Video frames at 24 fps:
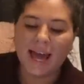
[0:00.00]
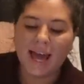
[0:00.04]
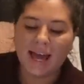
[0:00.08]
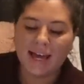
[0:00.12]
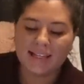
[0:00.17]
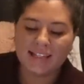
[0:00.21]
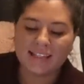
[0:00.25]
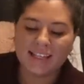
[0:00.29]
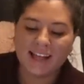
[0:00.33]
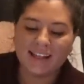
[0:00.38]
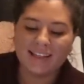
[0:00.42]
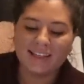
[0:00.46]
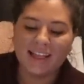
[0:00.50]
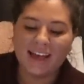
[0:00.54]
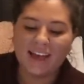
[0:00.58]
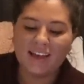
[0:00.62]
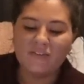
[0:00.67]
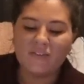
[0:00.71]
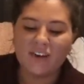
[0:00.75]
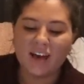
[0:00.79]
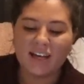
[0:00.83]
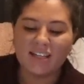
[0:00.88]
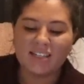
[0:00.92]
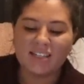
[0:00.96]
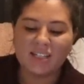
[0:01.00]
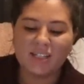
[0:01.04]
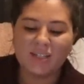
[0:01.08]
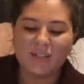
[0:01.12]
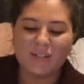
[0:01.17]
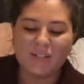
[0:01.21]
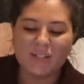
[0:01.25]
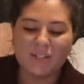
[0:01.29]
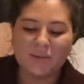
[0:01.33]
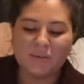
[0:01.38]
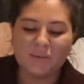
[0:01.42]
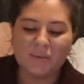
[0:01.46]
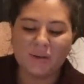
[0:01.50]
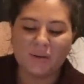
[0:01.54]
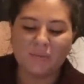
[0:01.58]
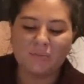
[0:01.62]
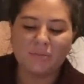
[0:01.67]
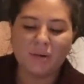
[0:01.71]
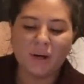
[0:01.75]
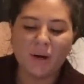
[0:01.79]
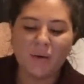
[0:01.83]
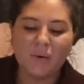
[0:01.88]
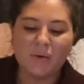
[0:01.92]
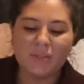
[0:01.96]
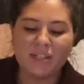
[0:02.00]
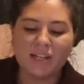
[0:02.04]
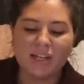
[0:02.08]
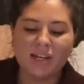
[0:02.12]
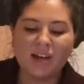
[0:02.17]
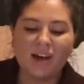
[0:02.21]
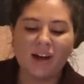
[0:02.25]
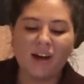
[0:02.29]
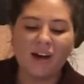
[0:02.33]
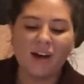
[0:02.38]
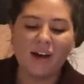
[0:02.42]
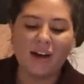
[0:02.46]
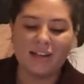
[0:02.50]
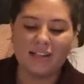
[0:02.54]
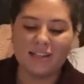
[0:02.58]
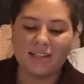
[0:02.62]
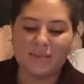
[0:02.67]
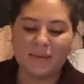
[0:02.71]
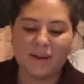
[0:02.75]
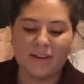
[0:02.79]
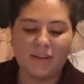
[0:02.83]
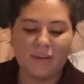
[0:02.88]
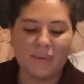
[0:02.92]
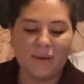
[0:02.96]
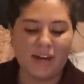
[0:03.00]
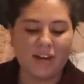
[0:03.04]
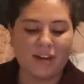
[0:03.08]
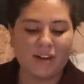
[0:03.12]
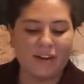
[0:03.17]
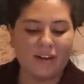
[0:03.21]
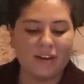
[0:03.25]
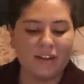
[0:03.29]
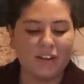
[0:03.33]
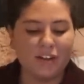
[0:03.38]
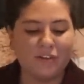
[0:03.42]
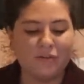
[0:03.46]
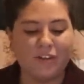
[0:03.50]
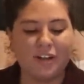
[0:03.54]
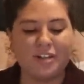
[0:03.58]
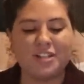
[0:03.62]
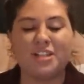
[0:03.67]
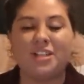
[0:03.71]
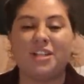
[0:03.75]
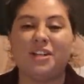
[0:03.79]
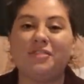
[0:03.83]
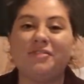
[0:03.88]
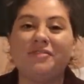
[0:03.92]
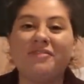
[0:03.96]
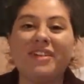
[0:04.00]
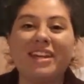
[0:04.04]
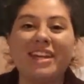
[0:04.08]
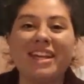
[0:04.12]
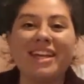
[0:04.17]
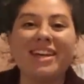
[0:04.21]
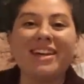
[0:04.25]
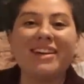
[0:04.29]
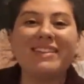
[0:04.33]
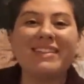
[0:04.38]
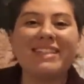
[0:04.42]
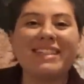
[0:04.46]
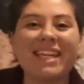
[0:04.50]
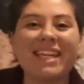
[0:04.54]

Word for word: asked, life as a YouTuber, pros and cons. By the way, girl, I love watching your videos.